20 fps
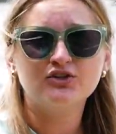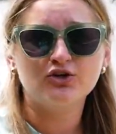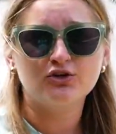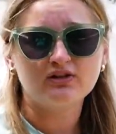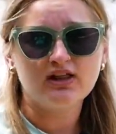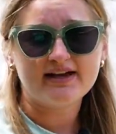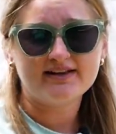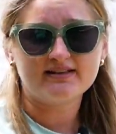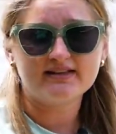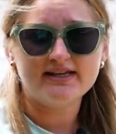you're
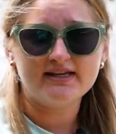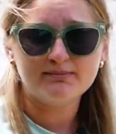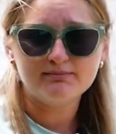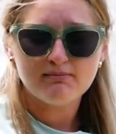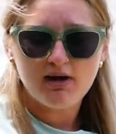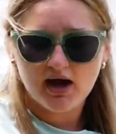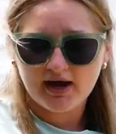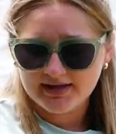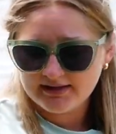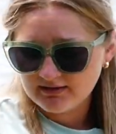likely in
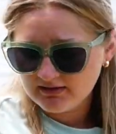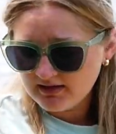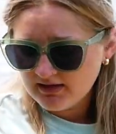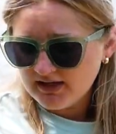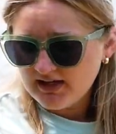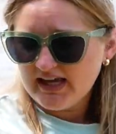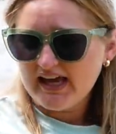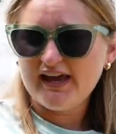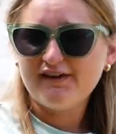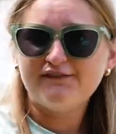mud.
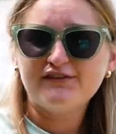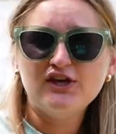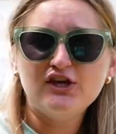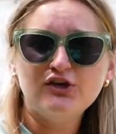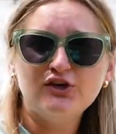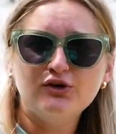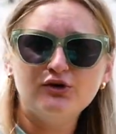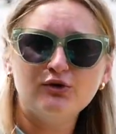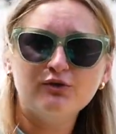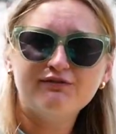If
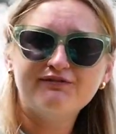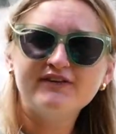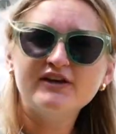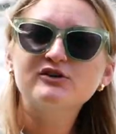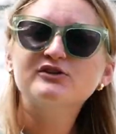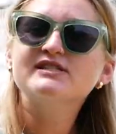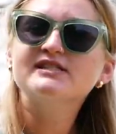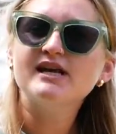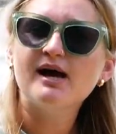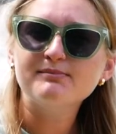you feel
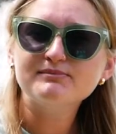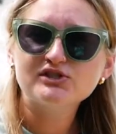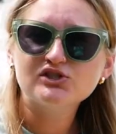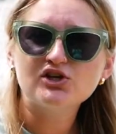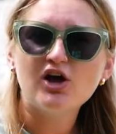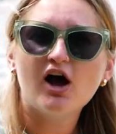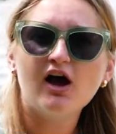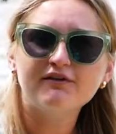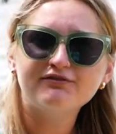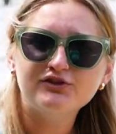some
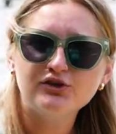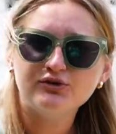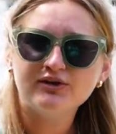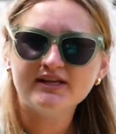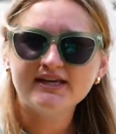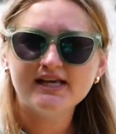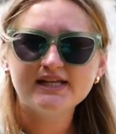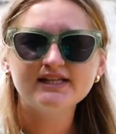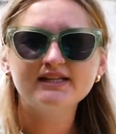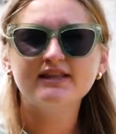soft, you can
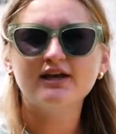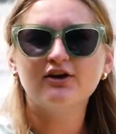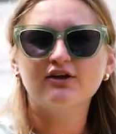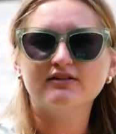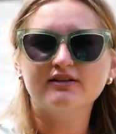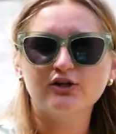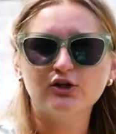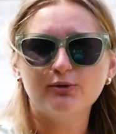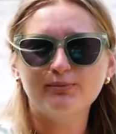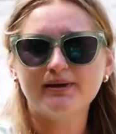get in there a
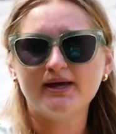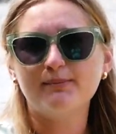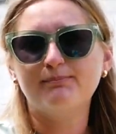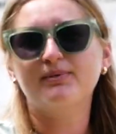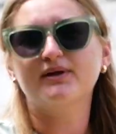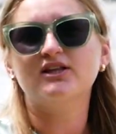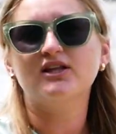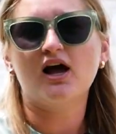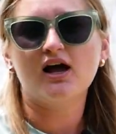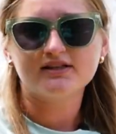little bit,
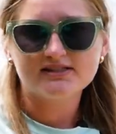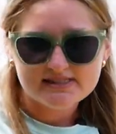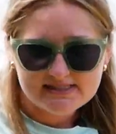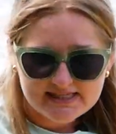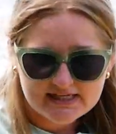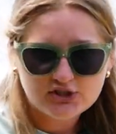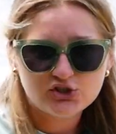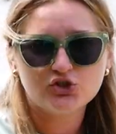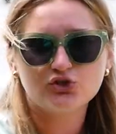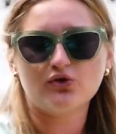but not
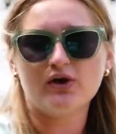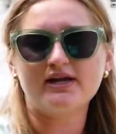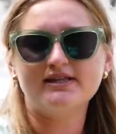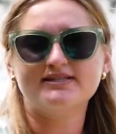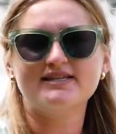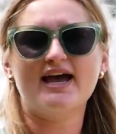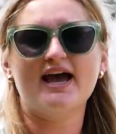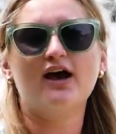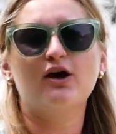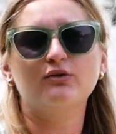sink straight
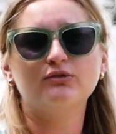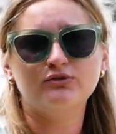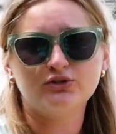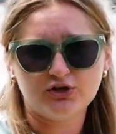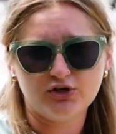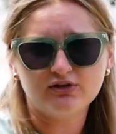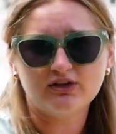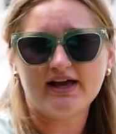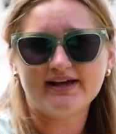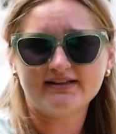down.
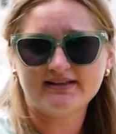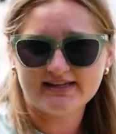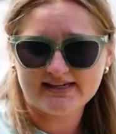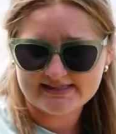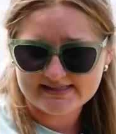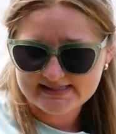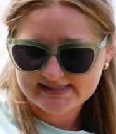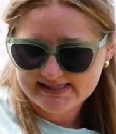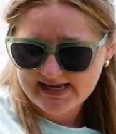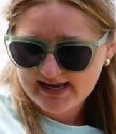You're likely in
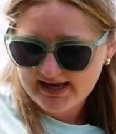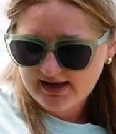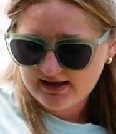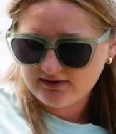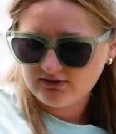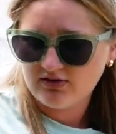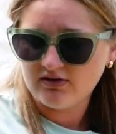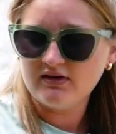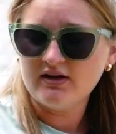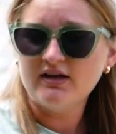
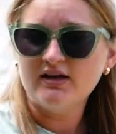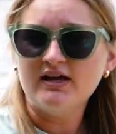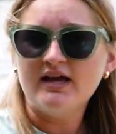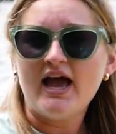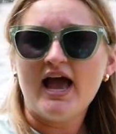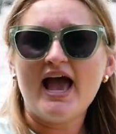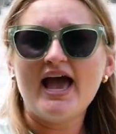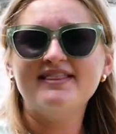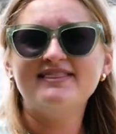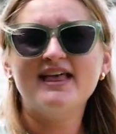sand.
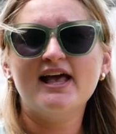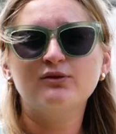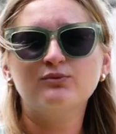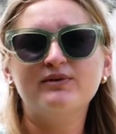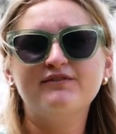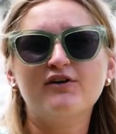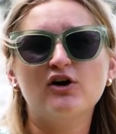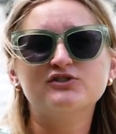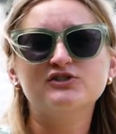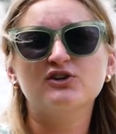And then
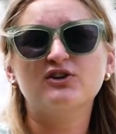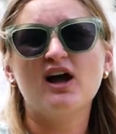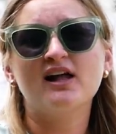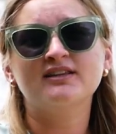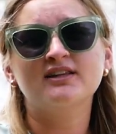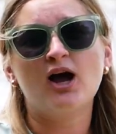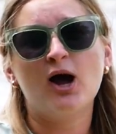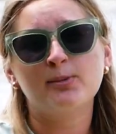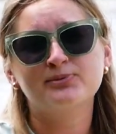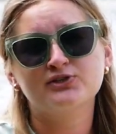we've also got an
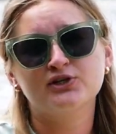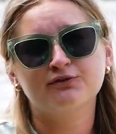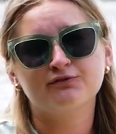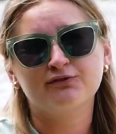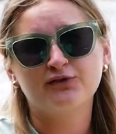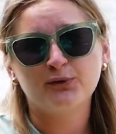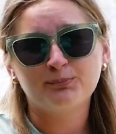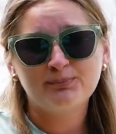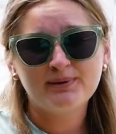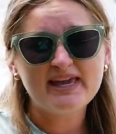option
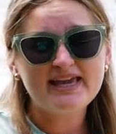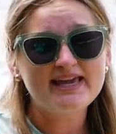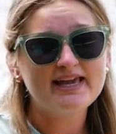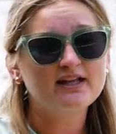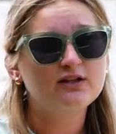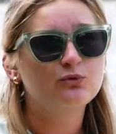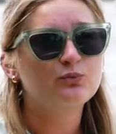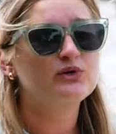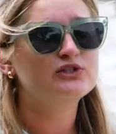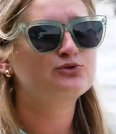for peat,
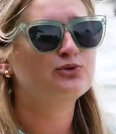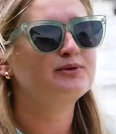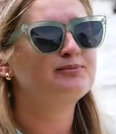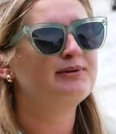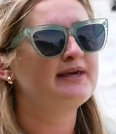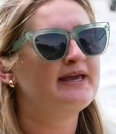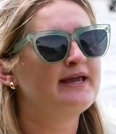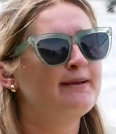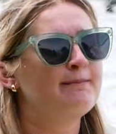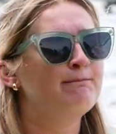which would
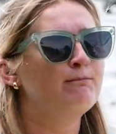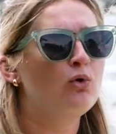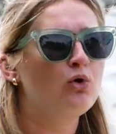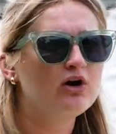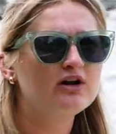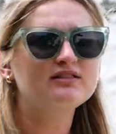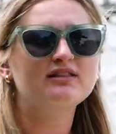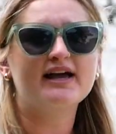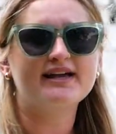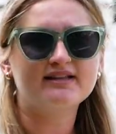be more
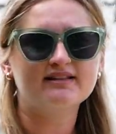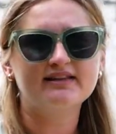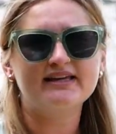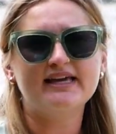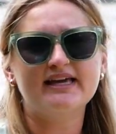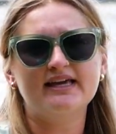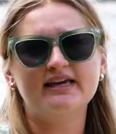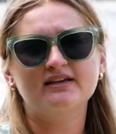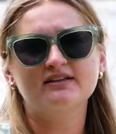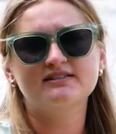
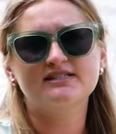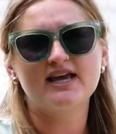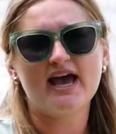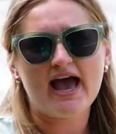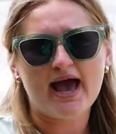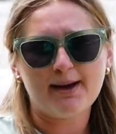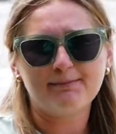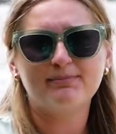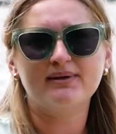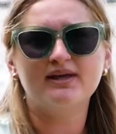likely to
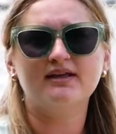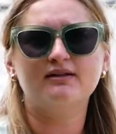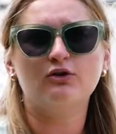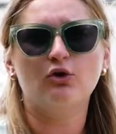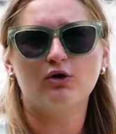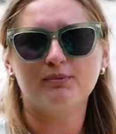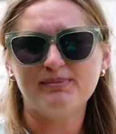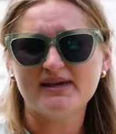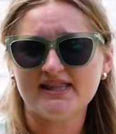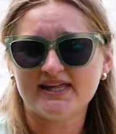happen
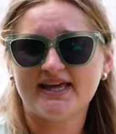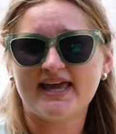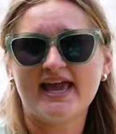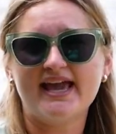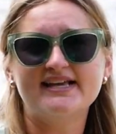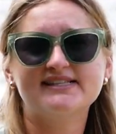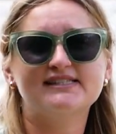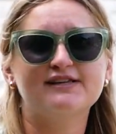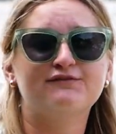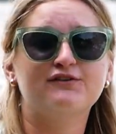or be the
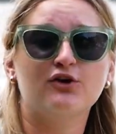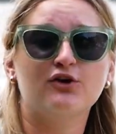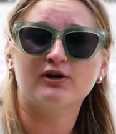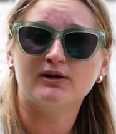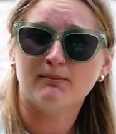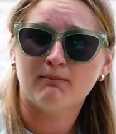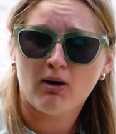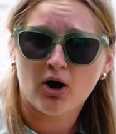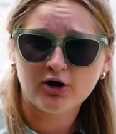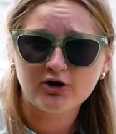case if a
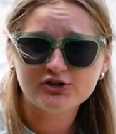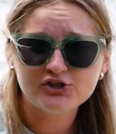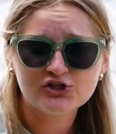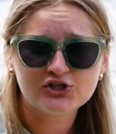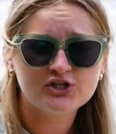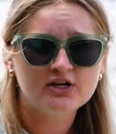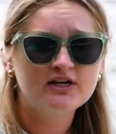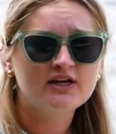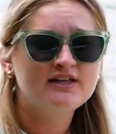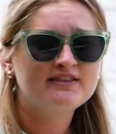marsh.
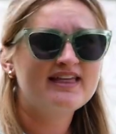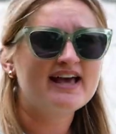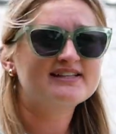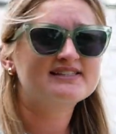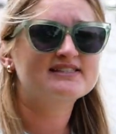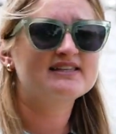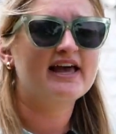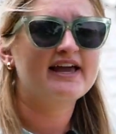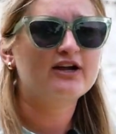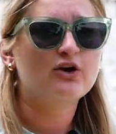That's
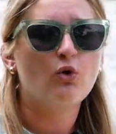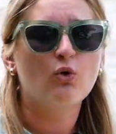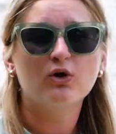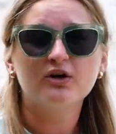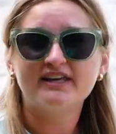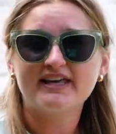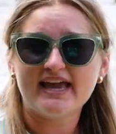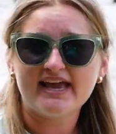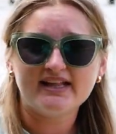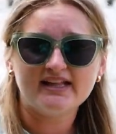like
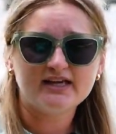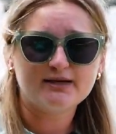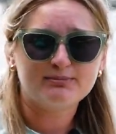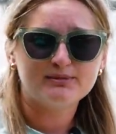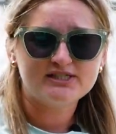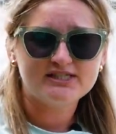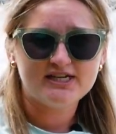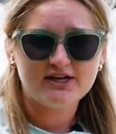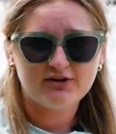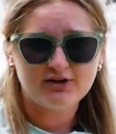organic
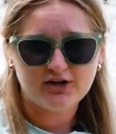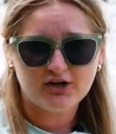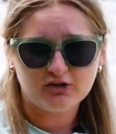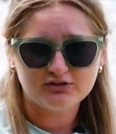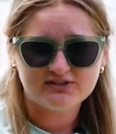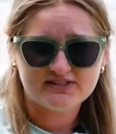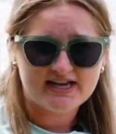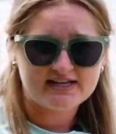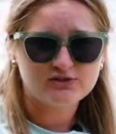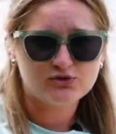material,
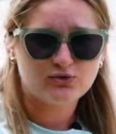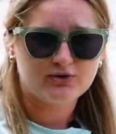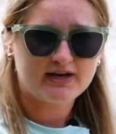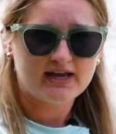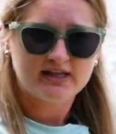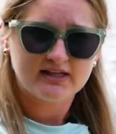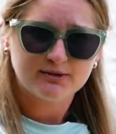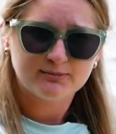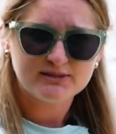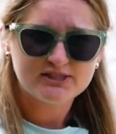dense
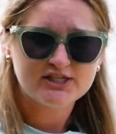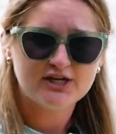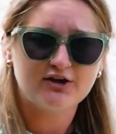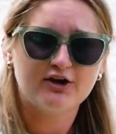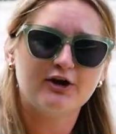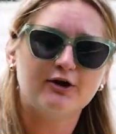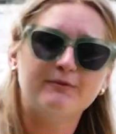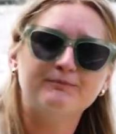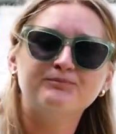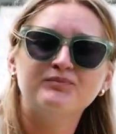organic
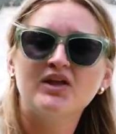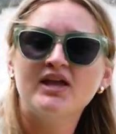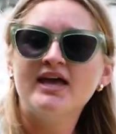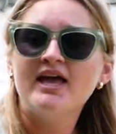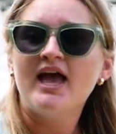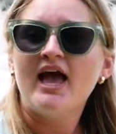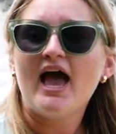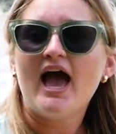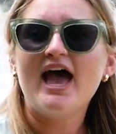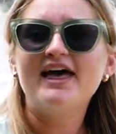material.
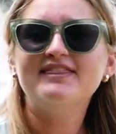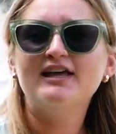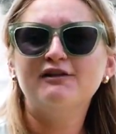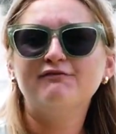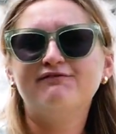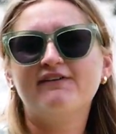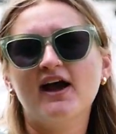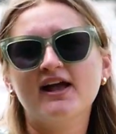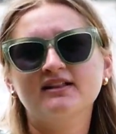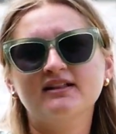And then
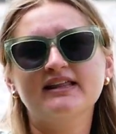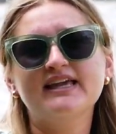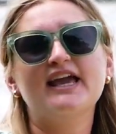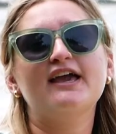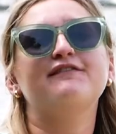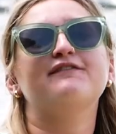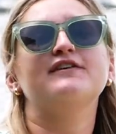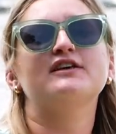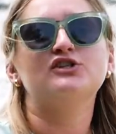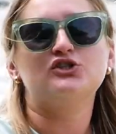finally,
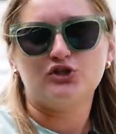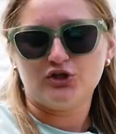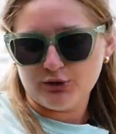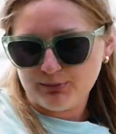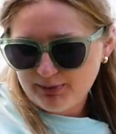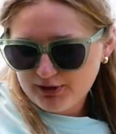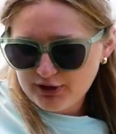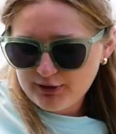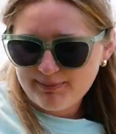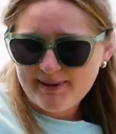if you
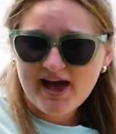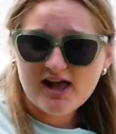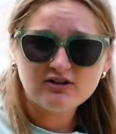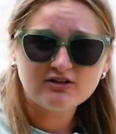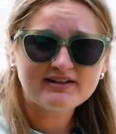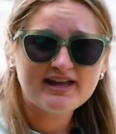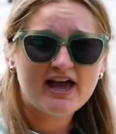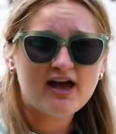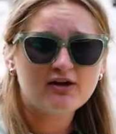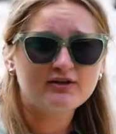put your paddle
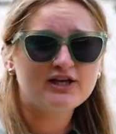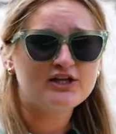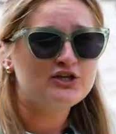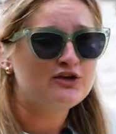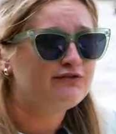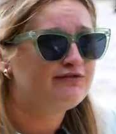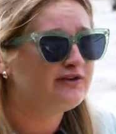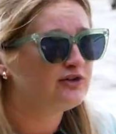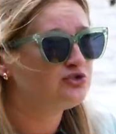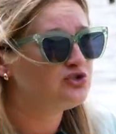down and you
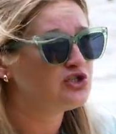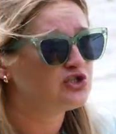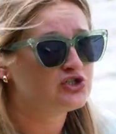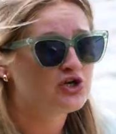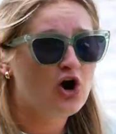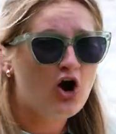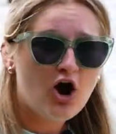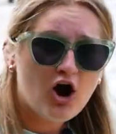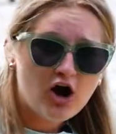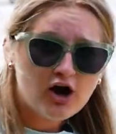feel just
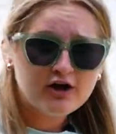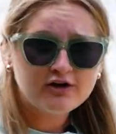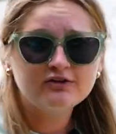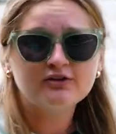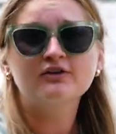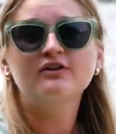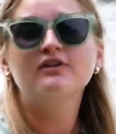hard,